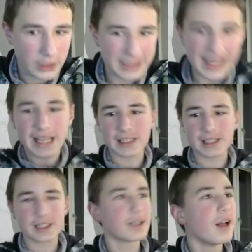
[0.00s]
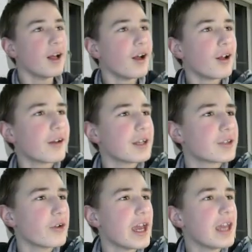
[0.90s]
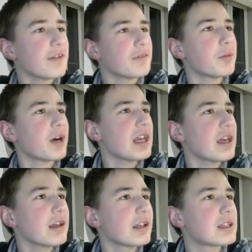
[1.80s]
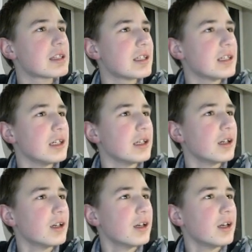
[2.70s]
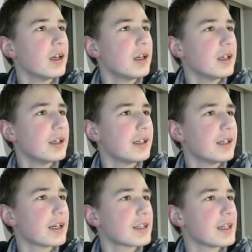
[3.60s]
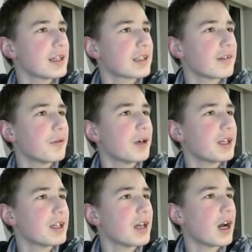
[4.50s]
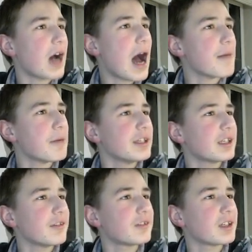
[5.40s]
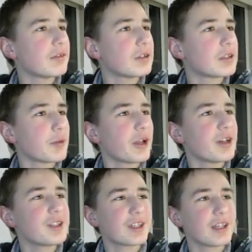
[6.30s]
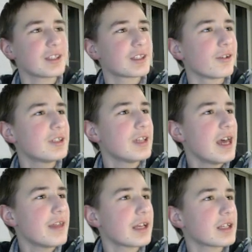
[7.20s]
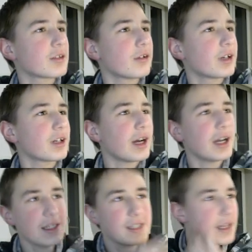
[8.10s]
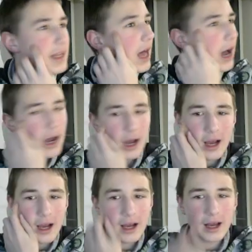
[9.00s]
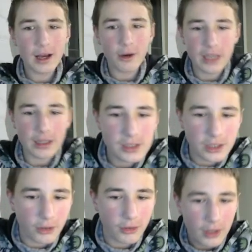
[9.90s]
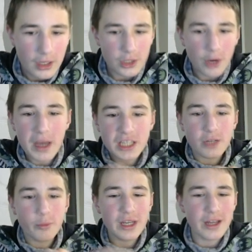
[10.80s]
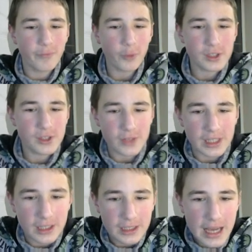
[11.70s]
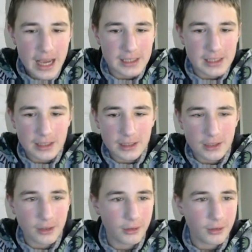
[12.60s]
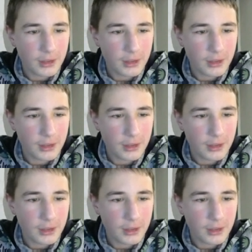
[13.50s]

Yes! Alright, so hey everybody, let's see. Yeah, thanks everybody. Ah, Panda gifted Tubular chick, thanks a lot. Thanks Locker Guide. Okay, let's go. So I'm actually winning, 4-3. Yes, let's go.